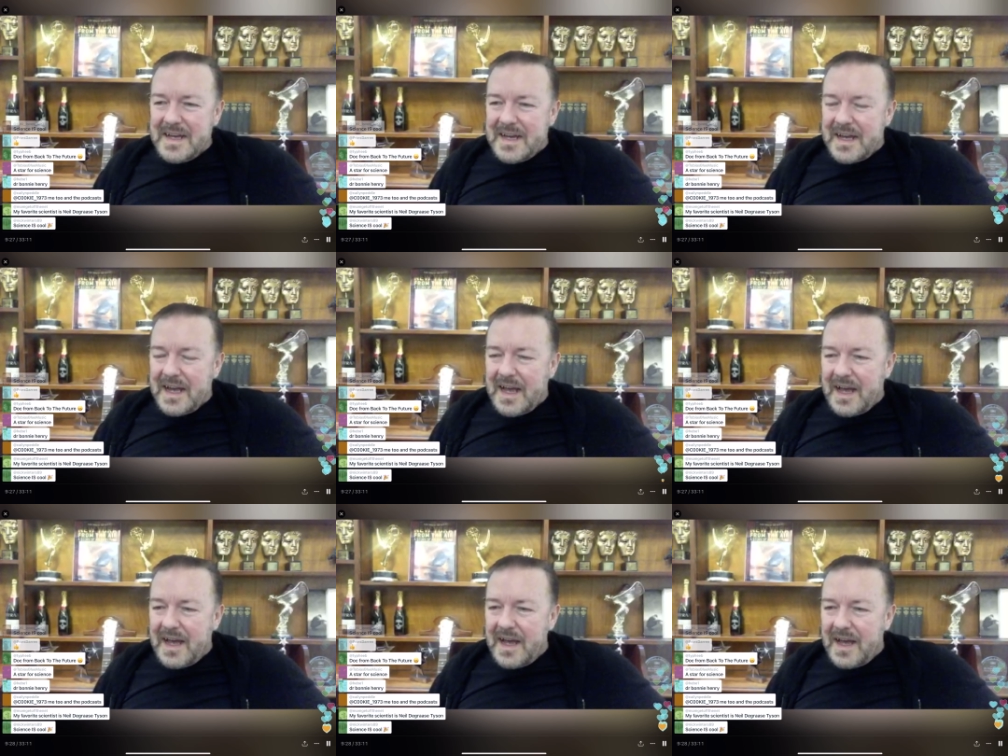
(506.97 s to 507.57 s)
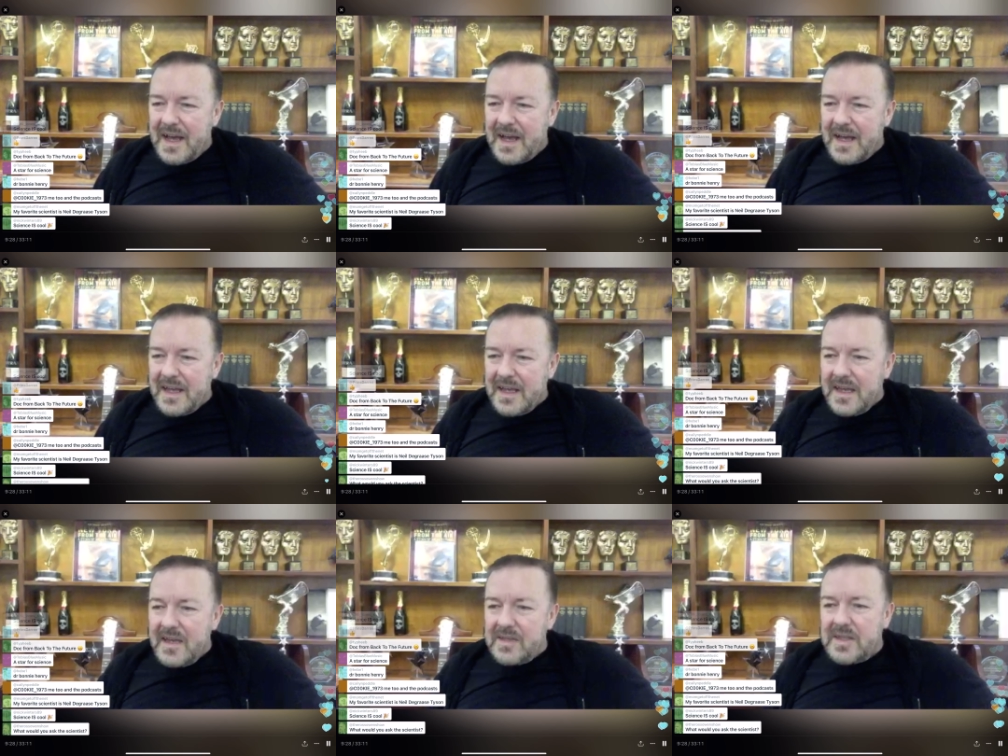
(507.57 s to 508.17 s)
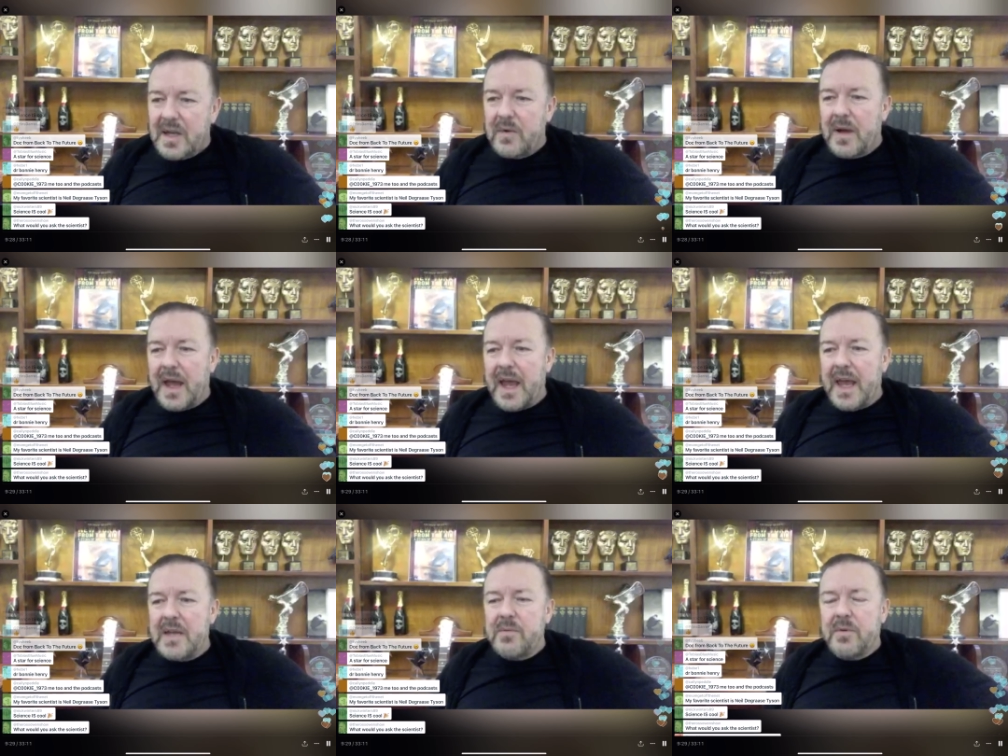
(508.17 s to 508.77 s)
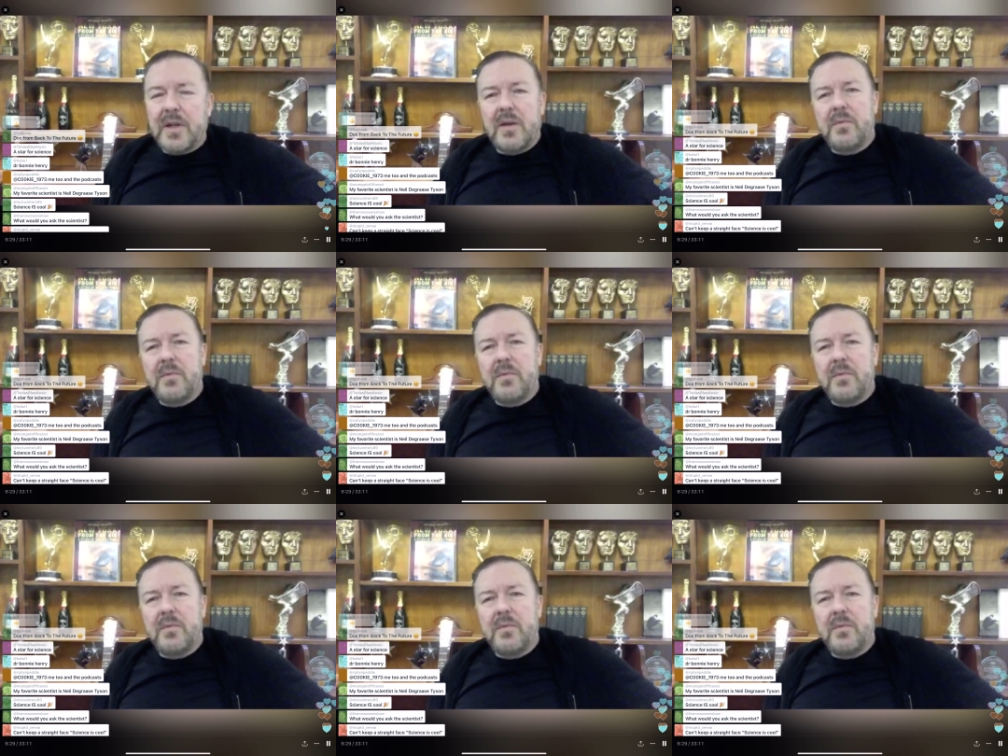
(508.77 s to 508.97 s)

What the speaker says: So Edward O.